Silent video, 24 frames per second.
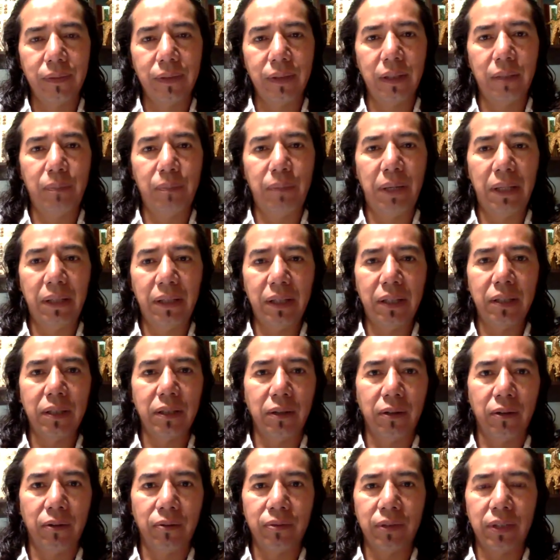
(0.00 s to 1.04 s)
depending
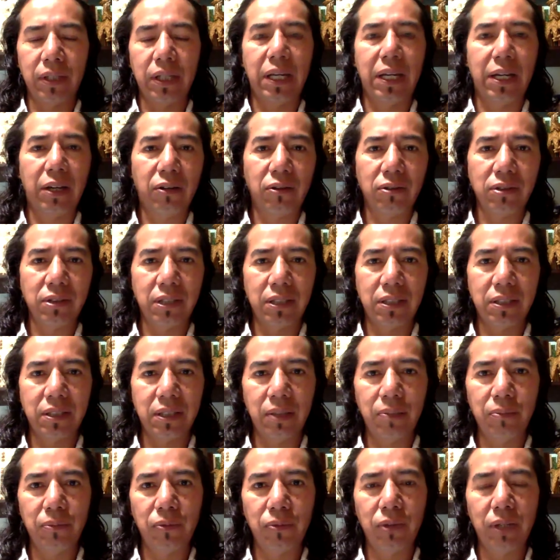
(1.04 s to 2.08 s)
on the
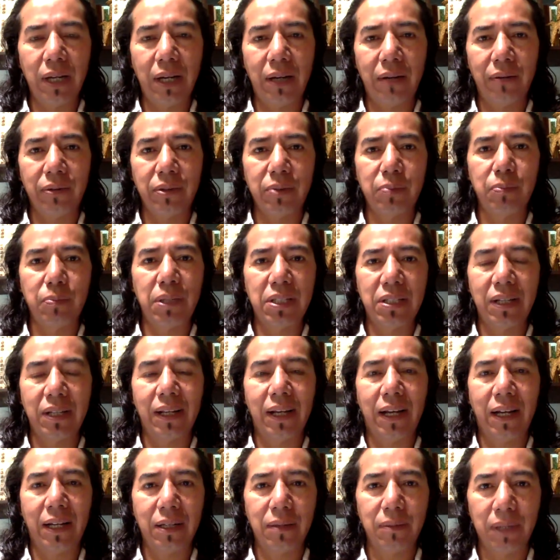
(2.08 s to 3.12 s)
ecosystem, we have special
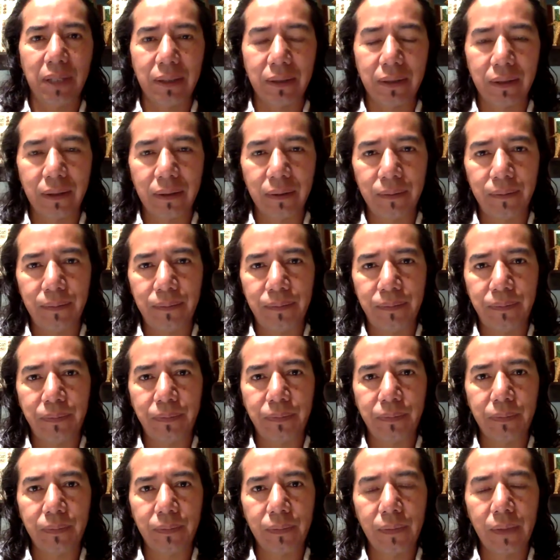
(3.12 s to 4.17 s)
animals.
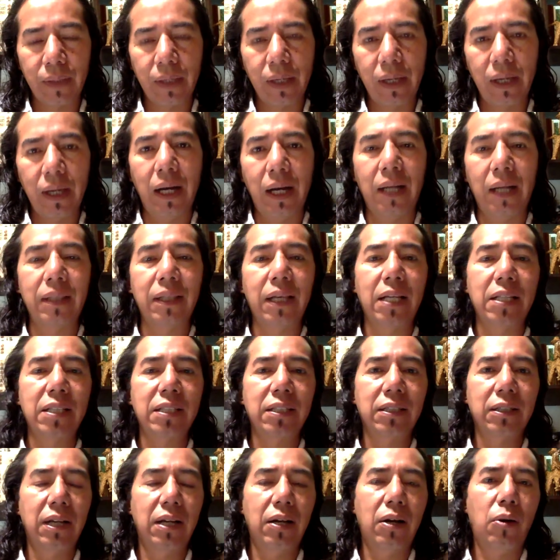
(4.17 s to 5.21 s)
And
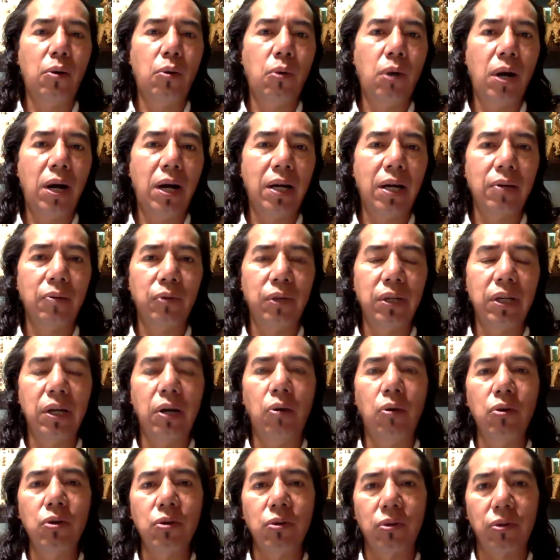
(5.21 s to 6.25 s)
that's why we
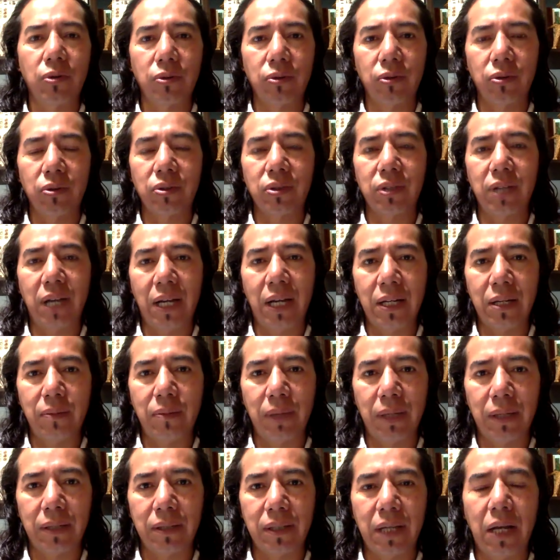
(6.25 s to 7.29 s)
honor those
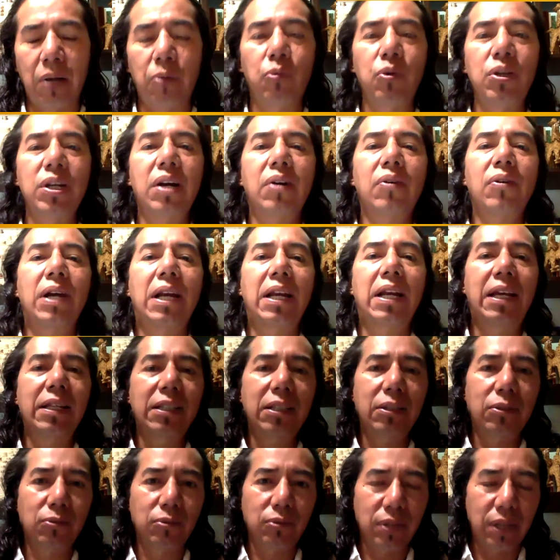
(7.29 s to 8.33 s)
animals, and we are
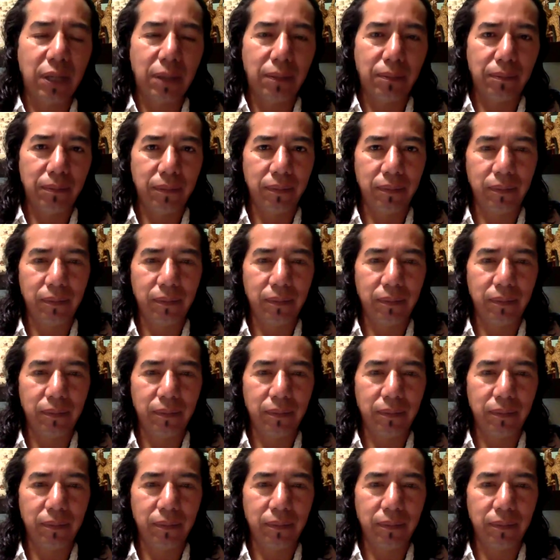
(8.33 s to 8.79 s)
related to them.